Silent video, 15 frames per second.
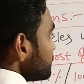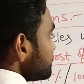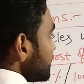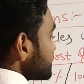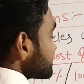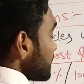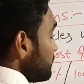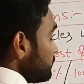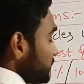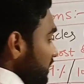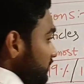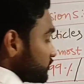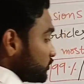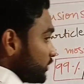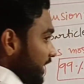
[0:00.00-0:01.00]
That
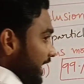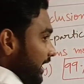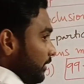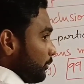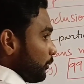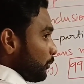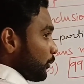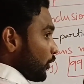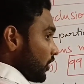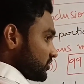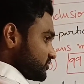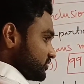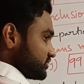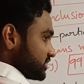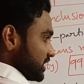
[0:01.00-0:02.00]
something should have
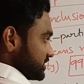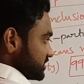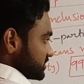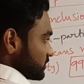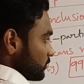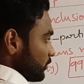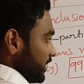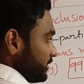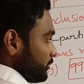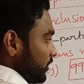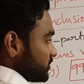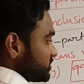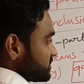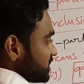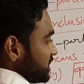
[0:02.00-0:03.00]
positive charge. Why
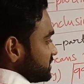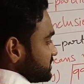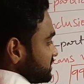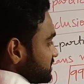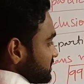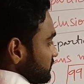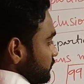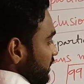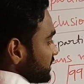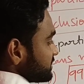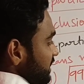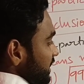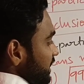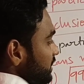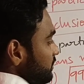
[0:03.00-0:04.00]
positive charge? We are
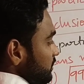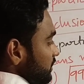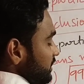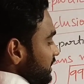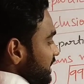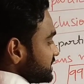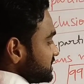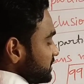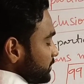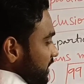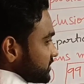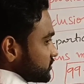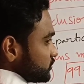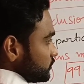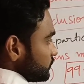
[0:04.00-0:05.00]
sending He
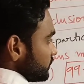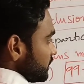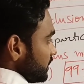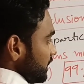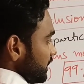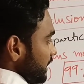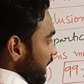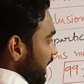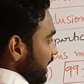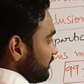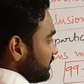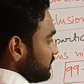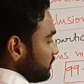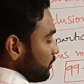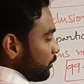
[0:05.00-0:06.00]
plus 2. It
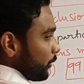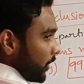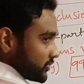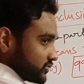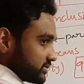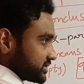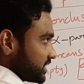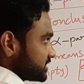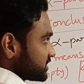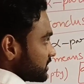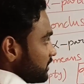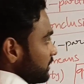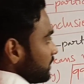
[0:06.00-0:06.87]
having positive charge.